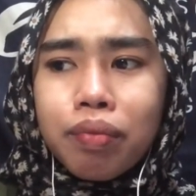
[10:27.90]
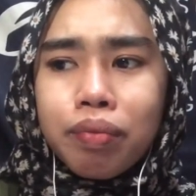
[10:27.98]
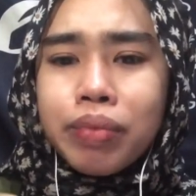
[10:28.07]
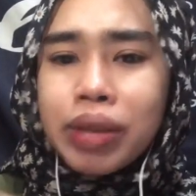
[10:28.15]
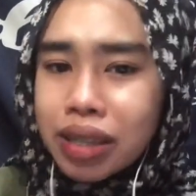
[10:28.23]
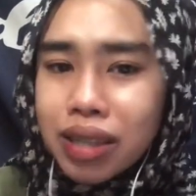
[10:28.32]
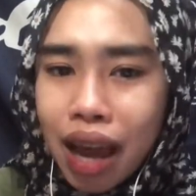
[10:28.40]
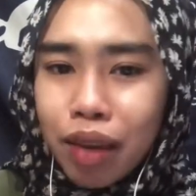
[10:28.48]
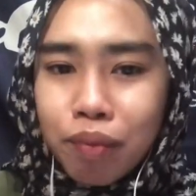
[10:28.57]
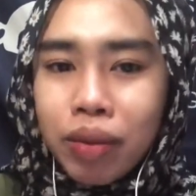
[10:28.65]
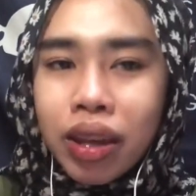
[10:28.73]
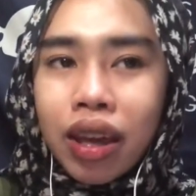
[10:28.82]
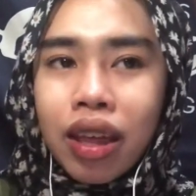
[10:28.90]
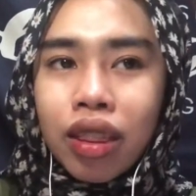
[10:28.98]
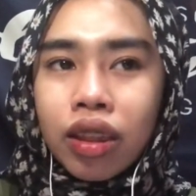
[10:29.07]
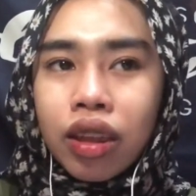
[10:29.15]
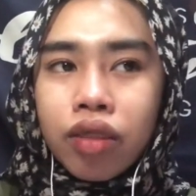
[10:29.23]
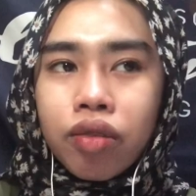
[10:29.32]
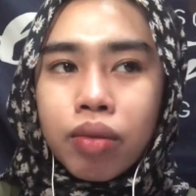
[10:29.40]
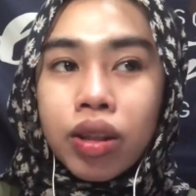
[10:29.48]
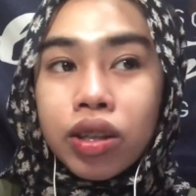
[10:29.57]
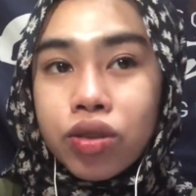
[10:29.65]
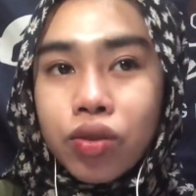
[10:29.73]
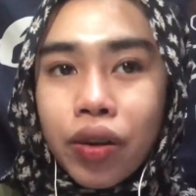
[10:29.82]
beside me and give me
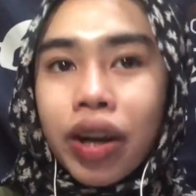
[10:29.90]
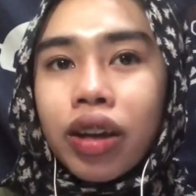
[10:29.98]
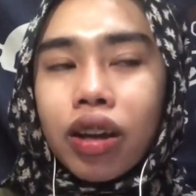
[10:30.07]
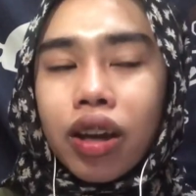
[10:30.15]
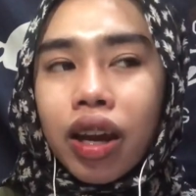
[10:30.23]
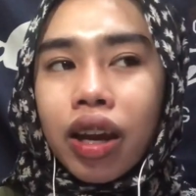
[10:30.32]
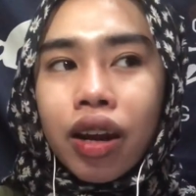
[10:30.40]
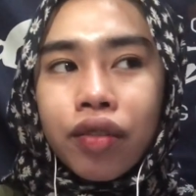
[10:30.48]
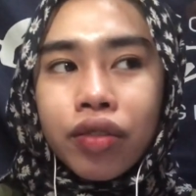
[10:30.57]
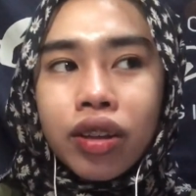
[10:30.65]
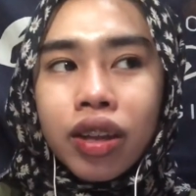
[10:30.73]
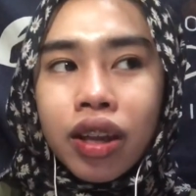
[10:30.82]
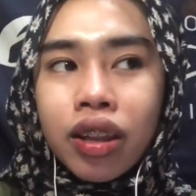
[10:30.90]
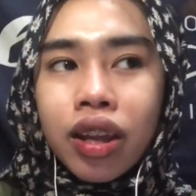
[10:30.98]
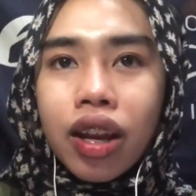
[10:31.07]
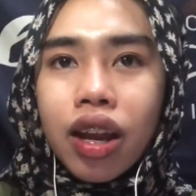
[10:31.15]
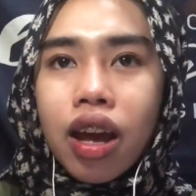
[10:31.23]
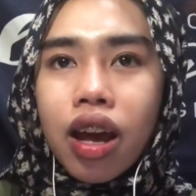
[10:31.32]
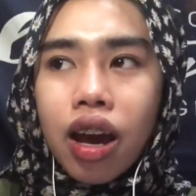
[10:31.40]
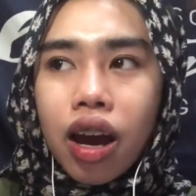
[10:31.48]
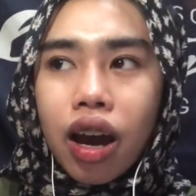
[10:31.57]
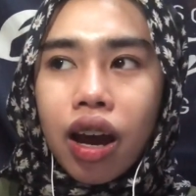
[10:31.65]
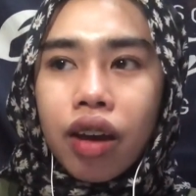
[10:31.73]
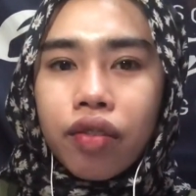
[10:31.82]
the strength. And after that
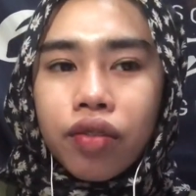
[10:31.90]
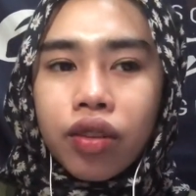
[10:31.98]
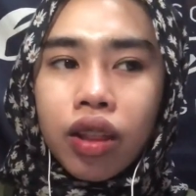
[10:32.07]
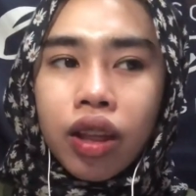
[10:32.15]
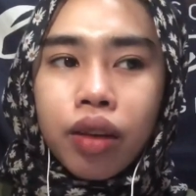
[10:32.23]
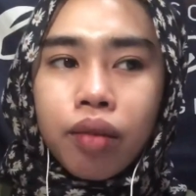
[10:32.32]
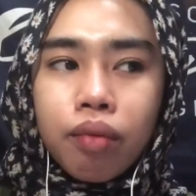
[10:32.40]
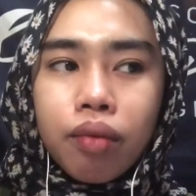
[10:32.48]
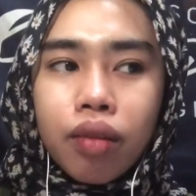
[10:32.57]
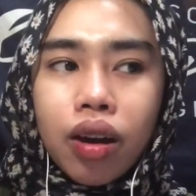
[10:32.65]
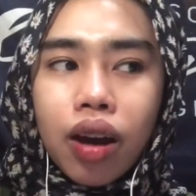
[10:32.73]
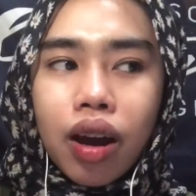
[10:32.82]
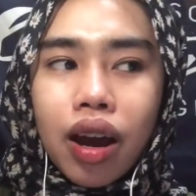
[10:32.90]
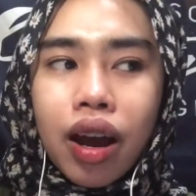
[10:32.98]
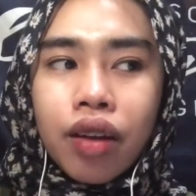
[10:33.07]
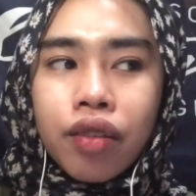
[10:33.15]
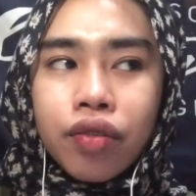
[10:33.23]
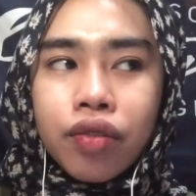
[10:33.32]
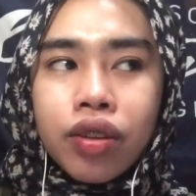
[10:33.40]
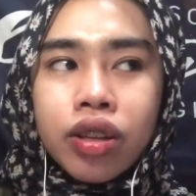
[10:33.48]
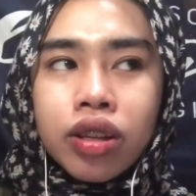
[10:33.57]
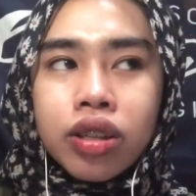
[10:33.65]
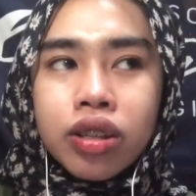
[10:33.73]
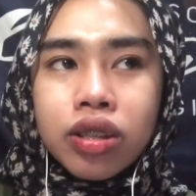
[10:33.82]
I feel like I
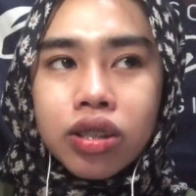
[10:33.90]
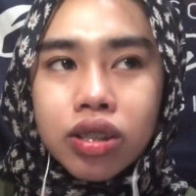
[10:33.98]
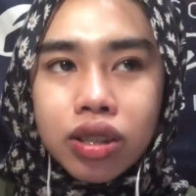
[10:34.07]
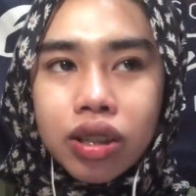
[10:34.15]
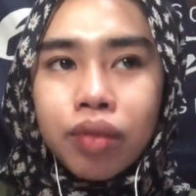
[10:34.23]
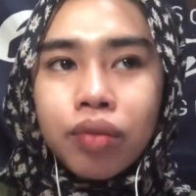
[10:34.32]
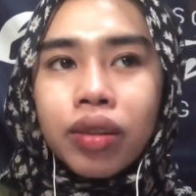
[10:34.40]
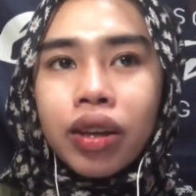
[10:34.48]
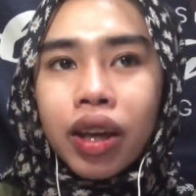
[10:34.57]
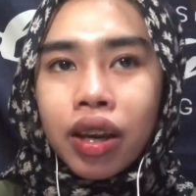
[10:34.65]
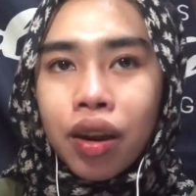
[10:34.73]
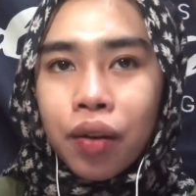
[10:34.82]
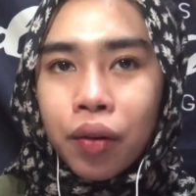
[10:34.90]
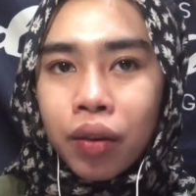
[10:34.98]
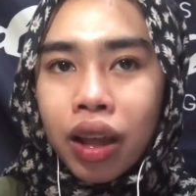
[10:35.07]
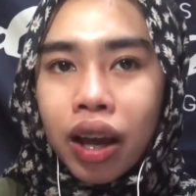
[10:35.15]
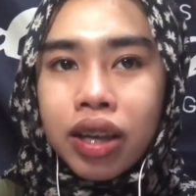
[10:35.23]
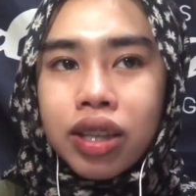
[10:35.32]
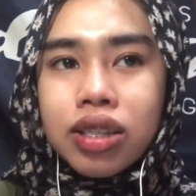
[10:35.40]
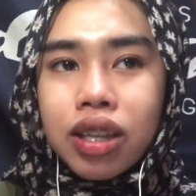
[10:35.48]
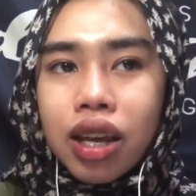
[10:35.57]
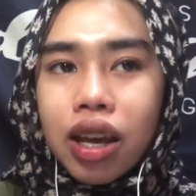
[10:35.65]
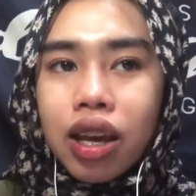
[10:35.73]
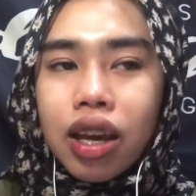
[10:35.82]
feel something, and I realize
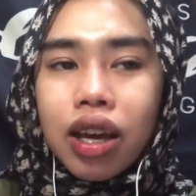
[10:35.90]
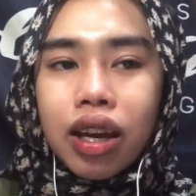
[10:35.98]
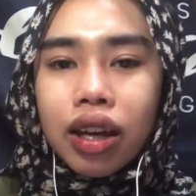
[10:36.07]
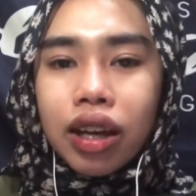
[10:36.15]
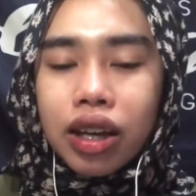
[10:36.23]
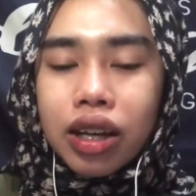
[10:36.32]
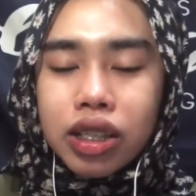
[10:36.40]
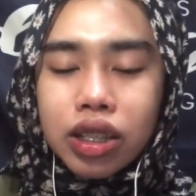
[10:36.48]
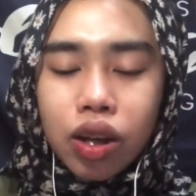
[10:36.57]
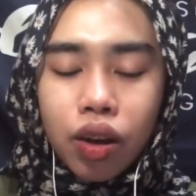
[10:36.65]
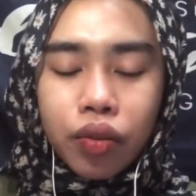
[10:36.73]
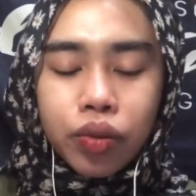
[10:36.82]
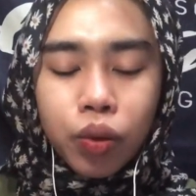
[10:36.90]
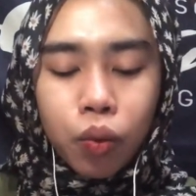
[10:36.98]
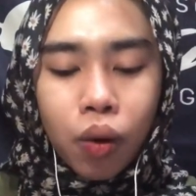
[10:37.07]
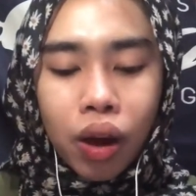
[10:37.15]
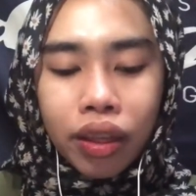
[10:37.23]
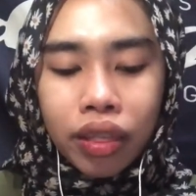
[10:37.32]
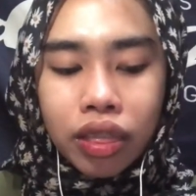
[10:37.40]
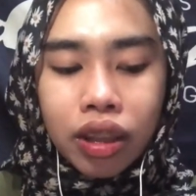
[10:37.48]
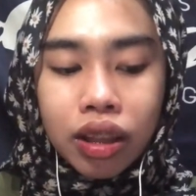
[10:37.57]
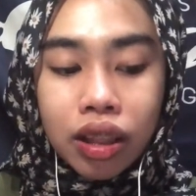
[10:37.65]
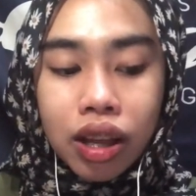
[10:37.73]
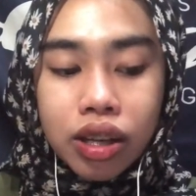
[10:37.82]
because of the one
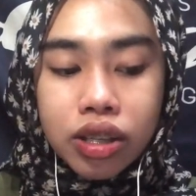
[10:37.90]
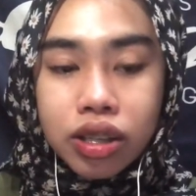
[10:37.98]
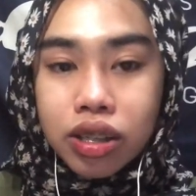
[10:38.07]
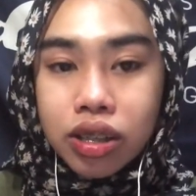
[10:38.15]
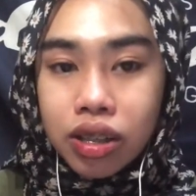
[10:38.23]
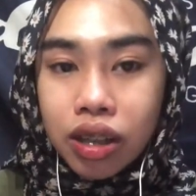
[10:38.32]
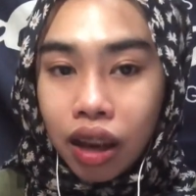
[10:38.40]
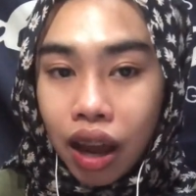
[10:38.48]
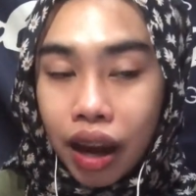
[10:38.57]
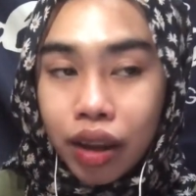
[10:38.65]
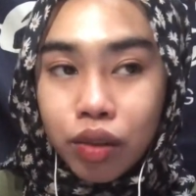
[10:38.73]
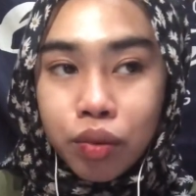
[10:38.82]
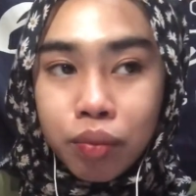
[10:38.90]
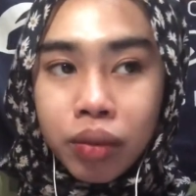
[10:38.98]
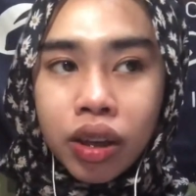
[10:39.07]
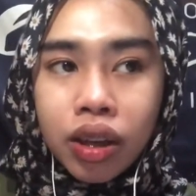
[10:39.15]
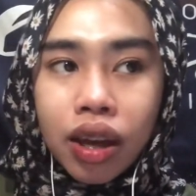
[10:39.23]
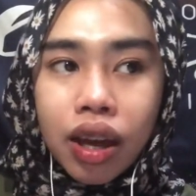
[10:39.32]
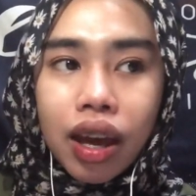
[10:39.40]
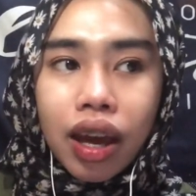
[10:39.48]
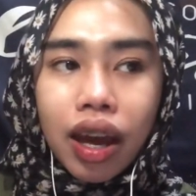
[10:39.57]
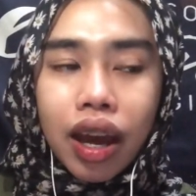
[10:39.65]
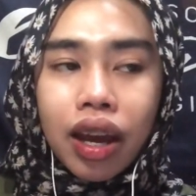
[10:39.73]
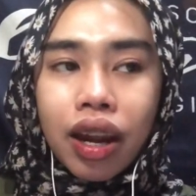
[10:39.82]
thing that she liked to me,
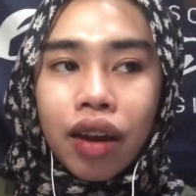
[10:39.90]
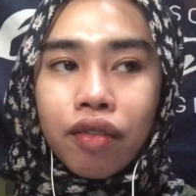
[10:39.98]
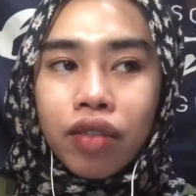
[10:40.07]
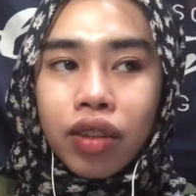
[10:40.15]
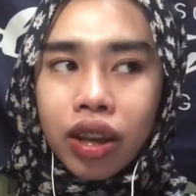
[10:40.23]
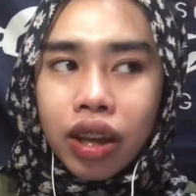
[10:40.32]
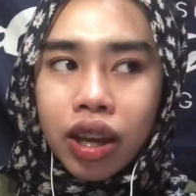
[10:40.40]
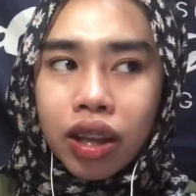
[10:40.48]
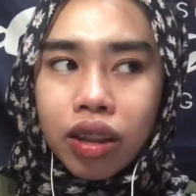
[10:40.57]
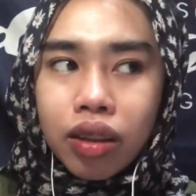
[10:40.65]
and I feel hate.